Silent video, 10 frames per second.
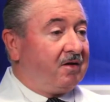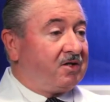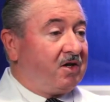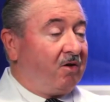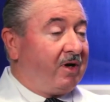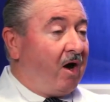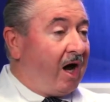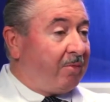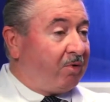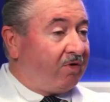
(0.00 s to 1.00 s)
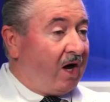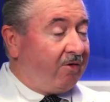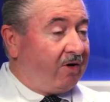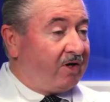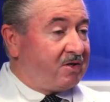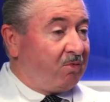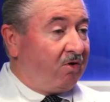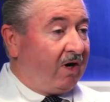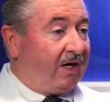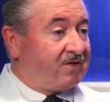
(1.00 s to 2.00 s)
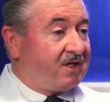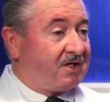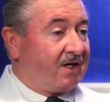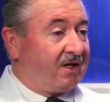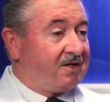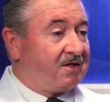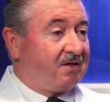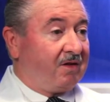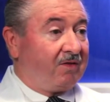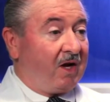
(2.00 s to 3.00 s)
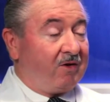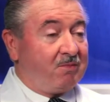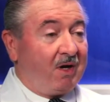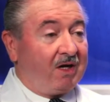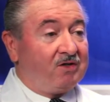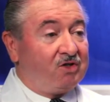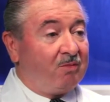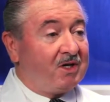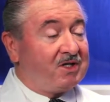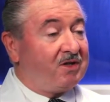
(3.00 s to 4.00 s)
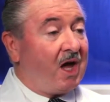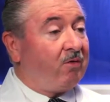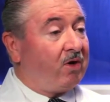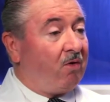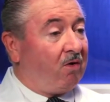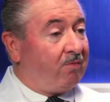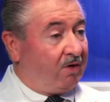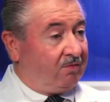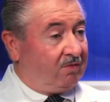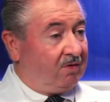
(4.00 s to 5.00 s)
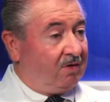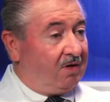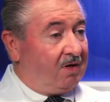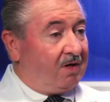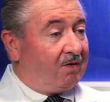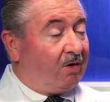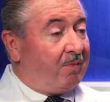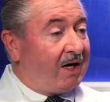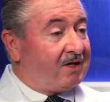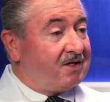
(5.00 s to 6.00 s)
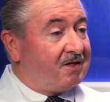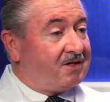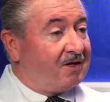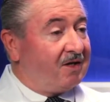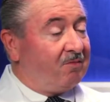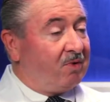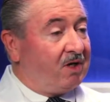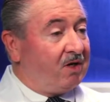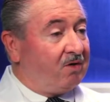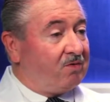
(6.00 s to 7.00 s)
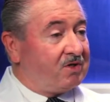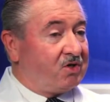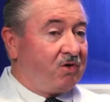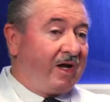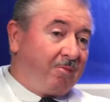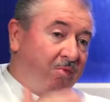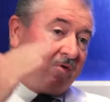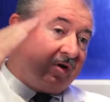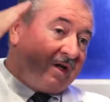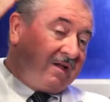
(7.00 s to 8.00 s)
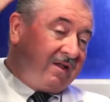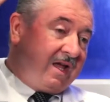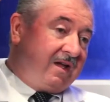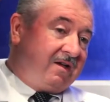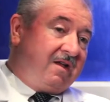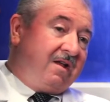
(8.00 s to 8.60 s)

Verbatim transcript: So in hyperthyroidism or Graves' disease, the thyroid's making too much thyroid hormone. There are medicines that can be used to try to bring that